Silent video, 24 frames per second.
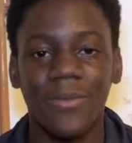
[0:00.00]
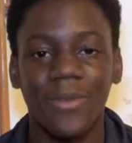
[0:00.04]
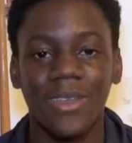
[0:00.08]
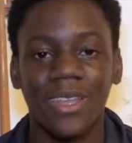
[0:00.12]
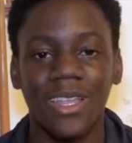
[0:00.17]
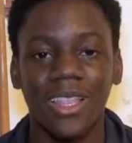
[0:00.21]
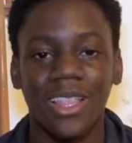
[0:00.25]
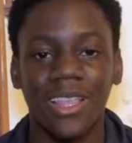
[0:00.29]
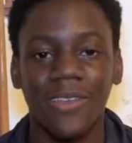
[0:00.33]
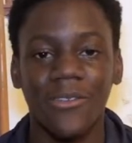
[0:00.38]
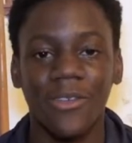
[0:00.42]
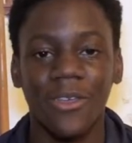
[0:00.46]
I'm in
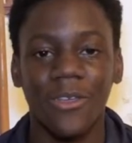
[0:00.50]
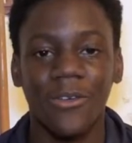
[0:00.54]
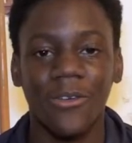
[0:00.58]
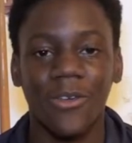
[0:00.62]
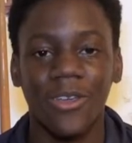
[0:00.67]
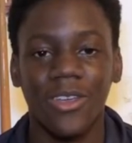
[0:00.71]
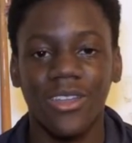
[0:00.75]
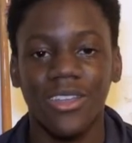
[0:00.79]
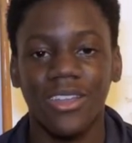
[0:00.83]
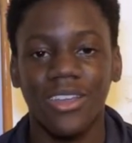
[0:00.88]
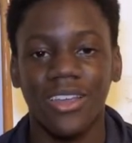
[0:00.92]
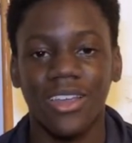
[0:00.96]
11th
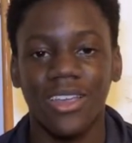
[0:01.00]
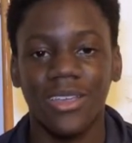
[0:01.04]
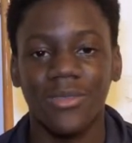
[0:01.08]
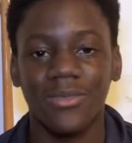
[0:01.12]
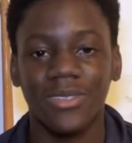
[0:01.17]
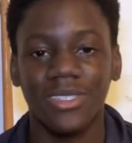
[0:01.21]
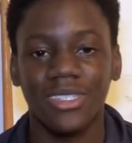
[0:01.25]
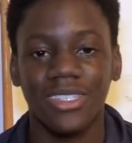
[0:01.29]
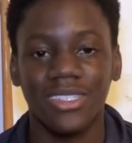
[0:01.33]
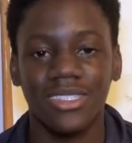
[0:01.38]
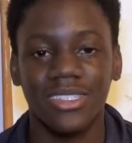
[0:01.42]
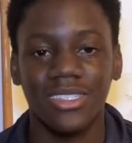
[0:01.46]
grade. I
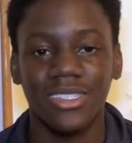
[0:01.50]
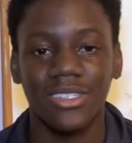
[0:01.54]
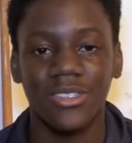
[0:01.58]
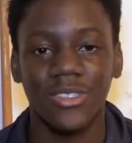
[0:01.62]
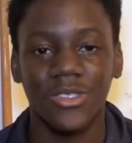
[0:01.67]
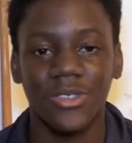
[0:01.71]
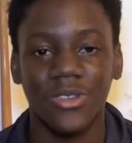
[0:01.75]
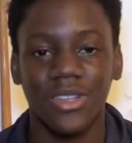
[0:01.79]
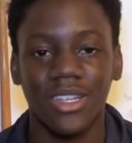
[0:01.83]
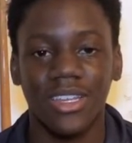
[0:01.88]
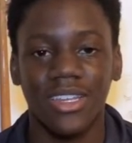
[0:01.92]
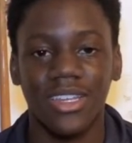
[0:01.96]
am 16
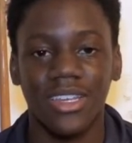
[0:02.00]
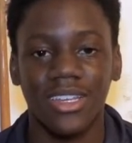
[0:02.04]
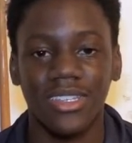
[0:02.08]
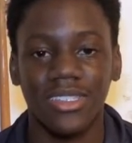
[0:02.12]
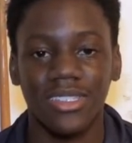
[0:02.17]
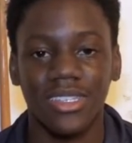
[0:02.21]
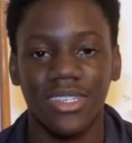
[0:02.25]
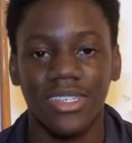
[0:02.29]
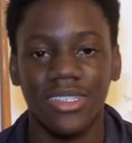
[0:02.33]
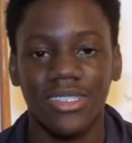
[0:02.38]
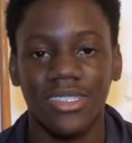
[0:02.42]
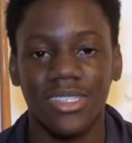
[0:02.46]
years old and I
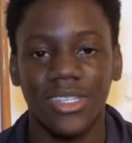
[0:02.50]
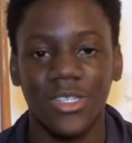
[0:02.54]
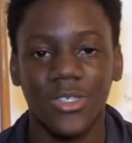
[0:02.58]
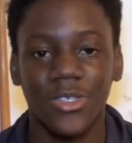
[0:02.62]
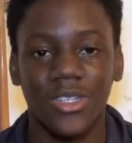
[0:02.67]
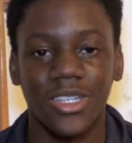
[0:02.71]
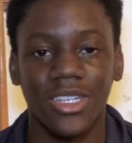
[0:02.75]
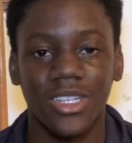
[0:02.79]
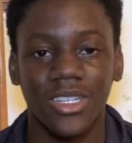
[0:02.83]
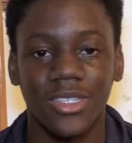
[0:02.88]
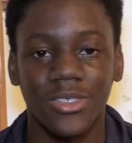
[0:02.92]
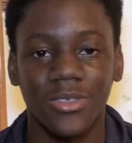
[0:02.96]
attend
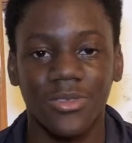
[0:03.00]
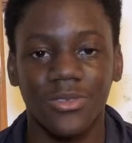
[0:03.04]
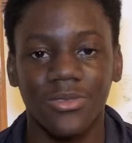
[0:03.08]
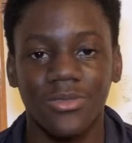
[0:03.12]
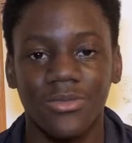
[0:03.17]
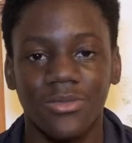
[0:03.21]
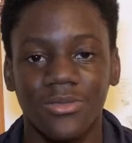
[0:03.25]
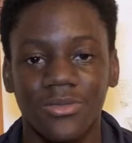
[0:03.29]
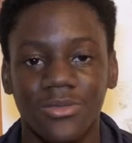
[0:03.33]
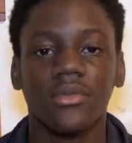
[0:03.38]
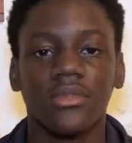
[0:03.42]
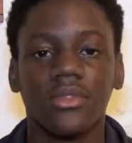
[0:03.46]
Central High
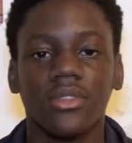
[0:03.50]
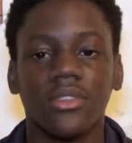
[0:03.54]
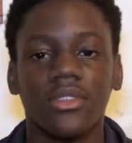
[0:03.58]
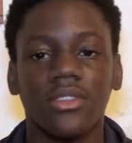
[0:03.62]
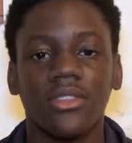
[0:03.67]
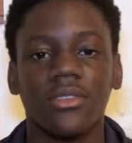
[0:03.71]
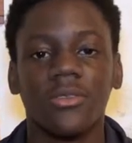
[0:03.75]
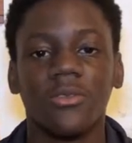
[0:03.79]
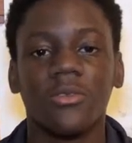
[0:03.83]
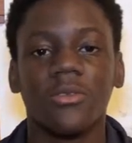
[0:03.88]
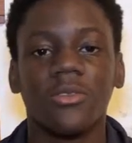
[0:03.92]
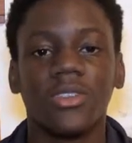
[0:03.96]
School.
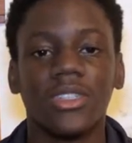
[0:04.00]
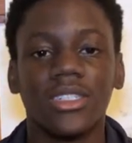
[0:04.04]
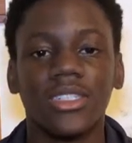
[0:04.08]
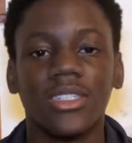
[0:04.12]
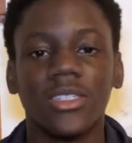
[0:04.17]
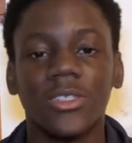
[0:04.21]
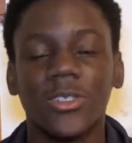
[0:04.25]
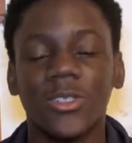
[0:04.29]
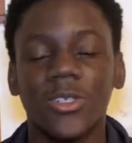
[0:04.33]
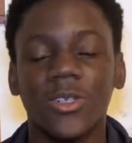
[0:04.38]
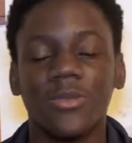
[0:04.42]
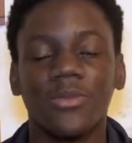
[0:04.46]
When
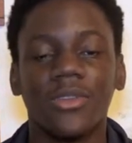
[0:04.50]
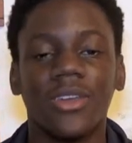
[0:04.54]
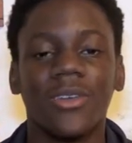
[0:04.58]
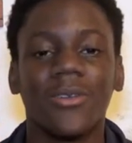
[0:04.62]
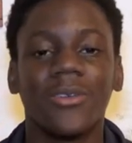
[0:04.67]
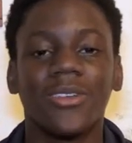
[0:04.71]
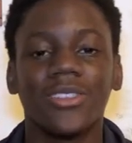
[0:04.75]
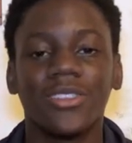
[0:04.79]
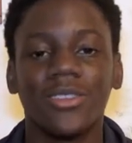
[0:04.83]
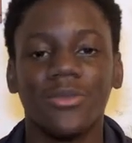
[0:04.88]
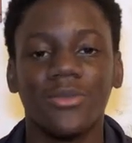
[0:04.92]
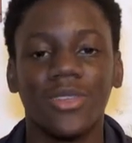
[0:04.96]
I grew up,
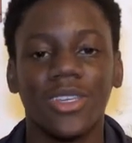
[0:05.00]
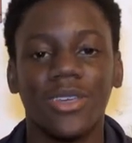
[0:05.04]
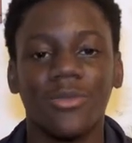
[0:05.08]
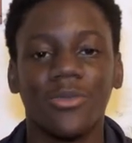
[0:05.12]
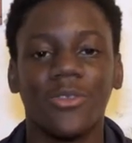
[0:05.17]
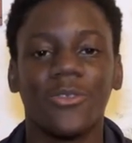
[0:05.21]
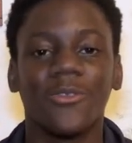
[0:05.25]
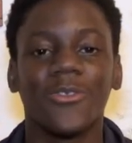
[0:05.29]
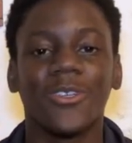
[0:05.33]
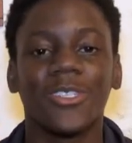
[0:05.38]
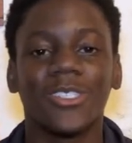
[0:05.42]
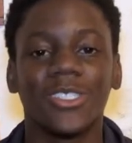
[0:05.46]
I wanted to be a
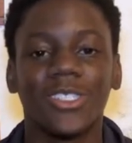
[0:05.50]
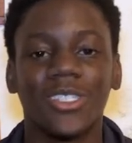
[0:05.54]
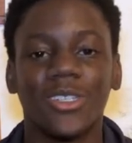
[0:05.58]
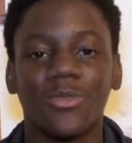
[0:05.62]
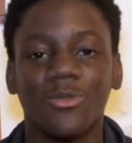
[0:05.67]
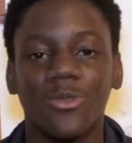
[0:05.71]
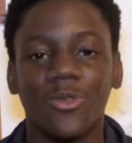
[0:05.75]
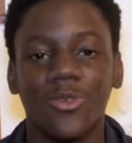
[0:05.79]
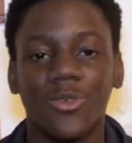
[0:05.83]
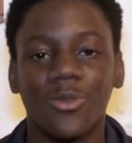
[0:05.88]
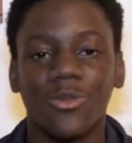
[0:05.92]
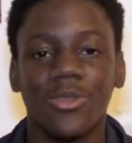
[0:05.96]

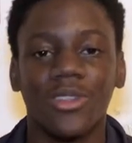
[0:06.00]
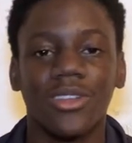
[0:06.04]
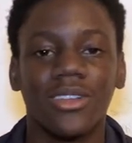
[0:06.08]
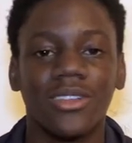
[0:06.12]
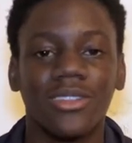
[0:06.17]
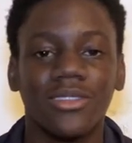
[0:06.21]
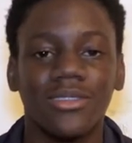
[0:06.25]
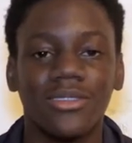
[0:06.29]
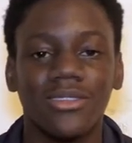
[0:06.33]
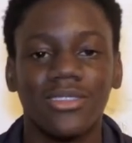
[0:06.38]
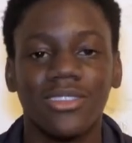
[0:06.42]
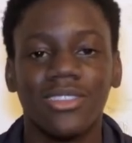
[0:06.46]
professional pool
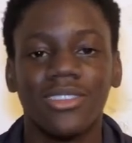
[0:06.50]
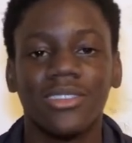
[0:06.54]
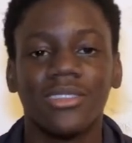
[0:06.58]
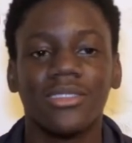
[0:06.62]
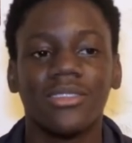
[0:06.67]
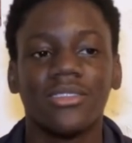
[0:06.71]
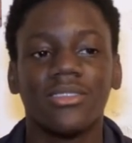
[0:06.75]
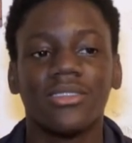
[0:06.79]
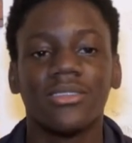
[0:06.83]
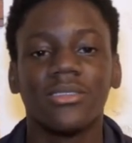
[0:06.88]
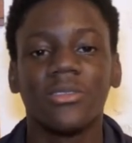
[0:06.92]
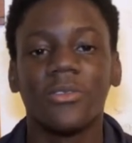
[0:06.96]
player.
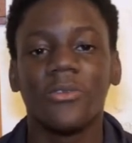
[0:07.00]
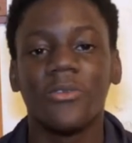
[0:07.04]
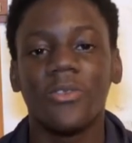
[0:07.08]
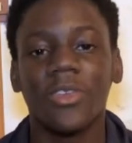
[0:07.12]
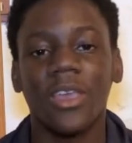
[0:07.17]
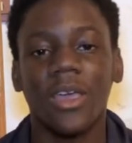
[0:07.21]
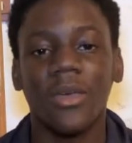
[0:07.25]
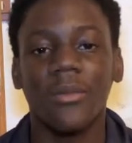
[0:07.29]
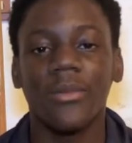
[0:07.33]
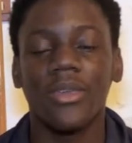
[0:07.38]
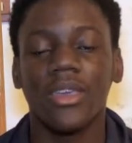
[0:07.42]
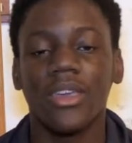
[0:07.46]
The
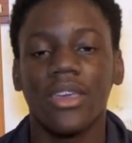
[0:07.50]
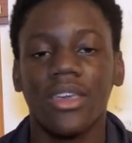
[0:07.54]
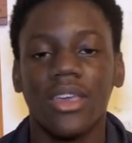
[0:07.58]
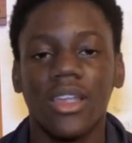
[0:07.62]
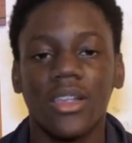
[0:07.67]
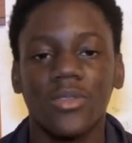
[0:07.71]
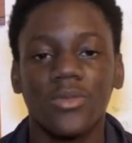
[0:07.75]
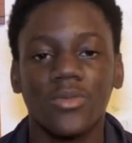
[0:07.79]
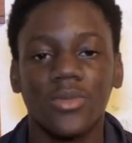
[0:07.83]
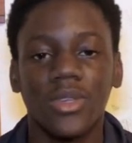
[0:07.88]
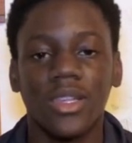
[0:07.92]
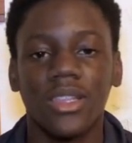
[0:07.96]
VIBA
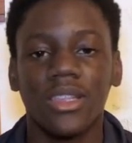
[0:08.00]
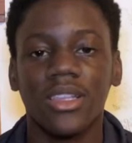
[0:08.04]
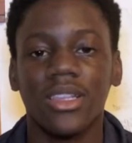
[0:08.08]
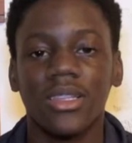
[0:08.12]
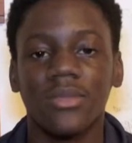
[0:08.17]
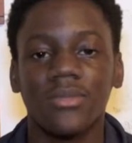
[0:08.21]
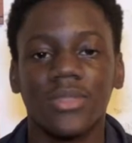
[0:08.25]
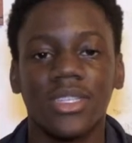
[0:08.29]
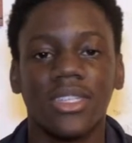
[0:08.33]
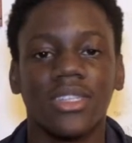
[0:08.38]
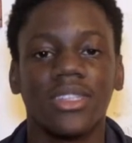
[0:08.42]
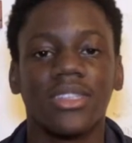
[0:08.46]
helped me a
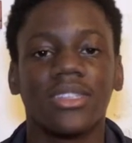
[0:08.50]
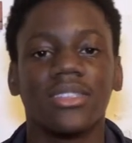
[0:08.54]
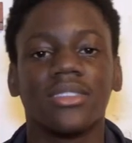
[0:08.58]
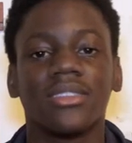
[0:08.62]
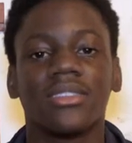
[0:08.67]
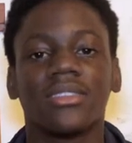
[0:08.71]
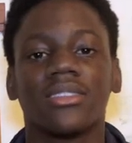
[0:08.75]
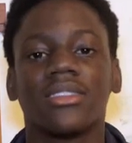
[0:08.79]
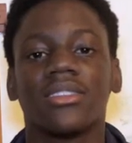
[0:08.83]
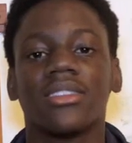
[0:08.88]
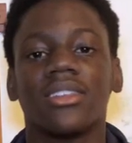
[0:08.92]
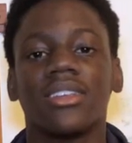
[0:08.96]
lot
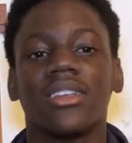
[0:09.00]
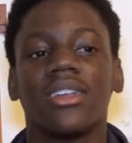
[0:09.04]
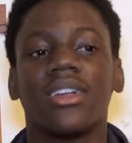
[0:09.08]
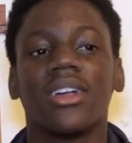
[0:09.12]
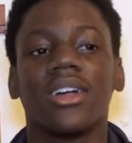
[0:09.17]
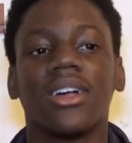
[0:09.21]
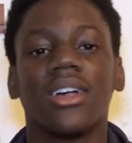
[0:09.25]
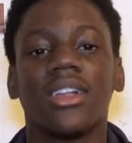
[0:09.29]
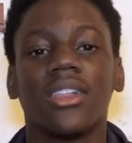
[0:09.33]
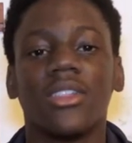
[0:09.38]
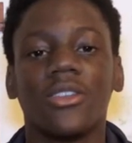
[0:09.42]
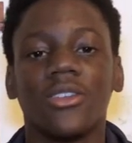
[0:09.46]
because
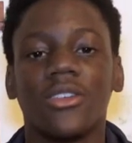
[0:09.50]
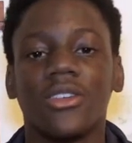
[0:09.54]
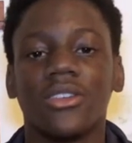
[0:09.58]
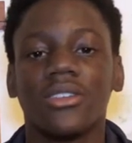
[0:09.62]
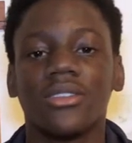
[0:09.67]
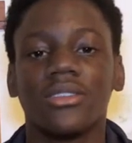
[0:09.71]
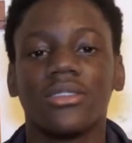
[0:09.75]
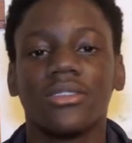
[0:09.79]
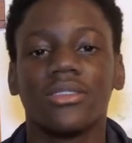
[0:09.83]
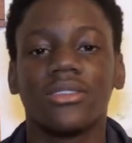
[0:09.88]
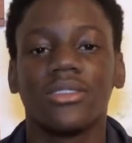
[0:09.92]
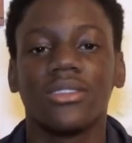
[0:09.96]
I
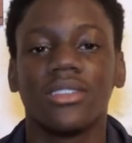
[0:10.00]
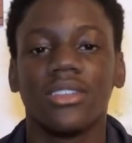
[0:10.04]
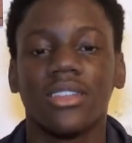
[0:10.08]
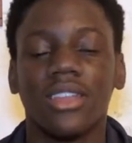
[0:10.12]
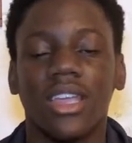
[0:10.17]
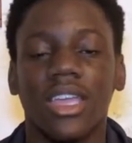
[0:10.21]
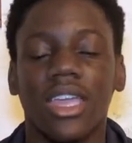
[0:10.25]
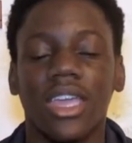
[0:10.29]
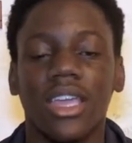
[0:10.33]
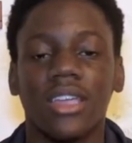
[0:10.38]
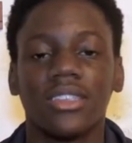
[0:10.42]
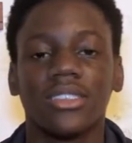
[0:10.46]
learned
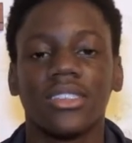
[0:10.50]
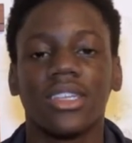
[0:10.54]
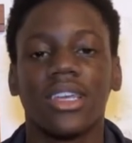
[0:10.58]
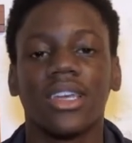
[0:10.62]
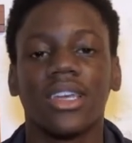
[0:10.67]
kick